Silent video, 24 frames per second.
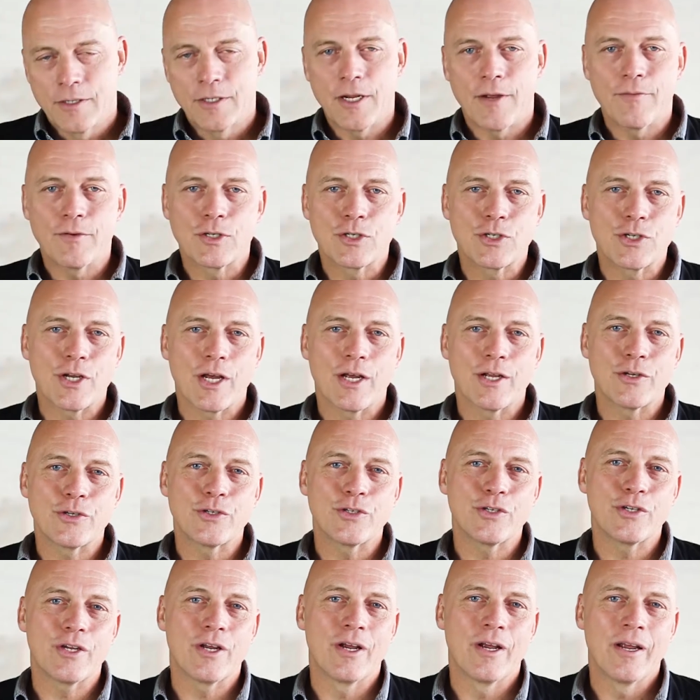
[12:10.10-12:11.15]
David
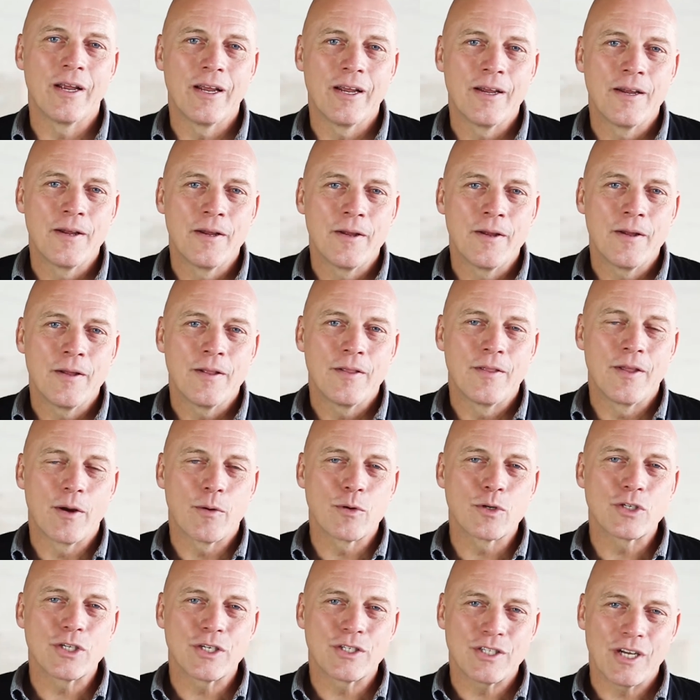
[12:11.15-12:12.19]
says, there
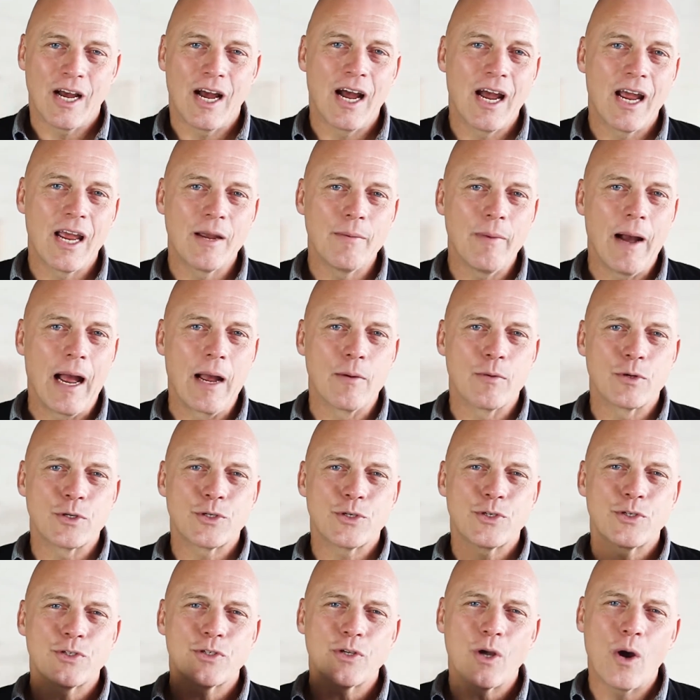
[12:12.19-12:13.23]
was a time I was
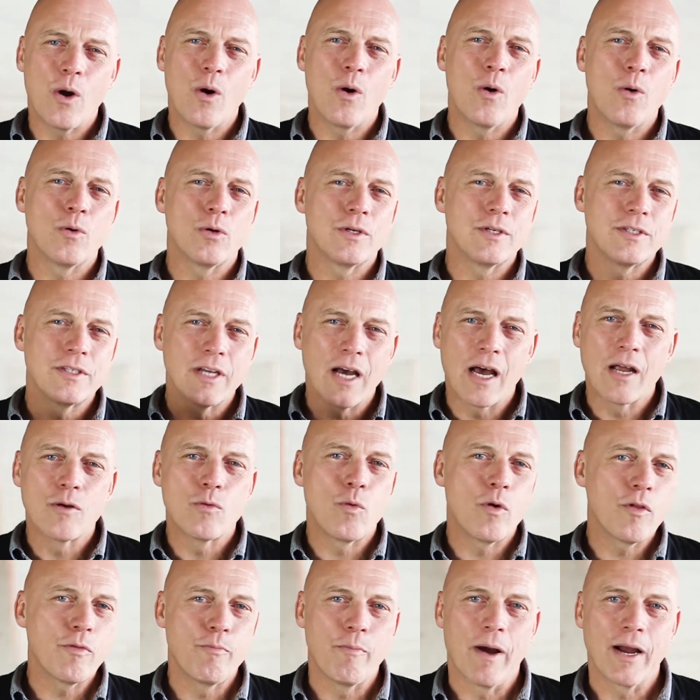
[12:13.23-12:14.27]
so done
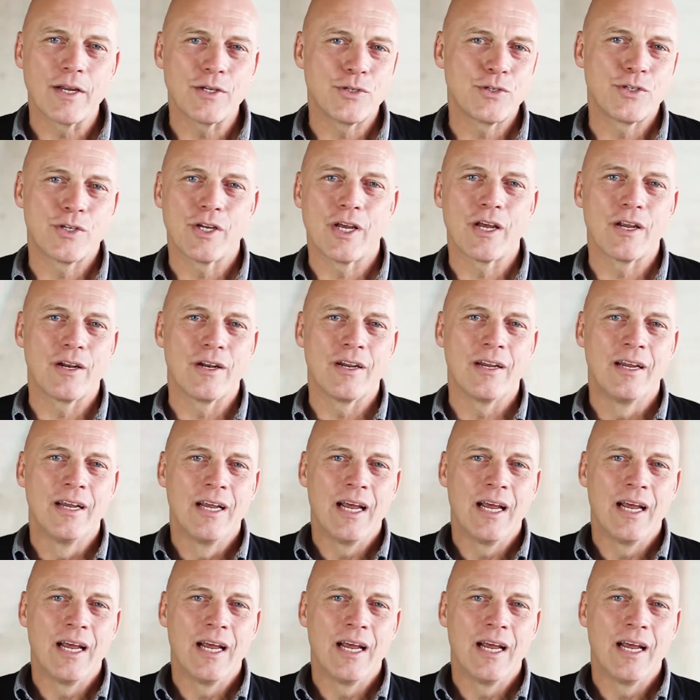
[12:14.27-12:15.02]
with my sin.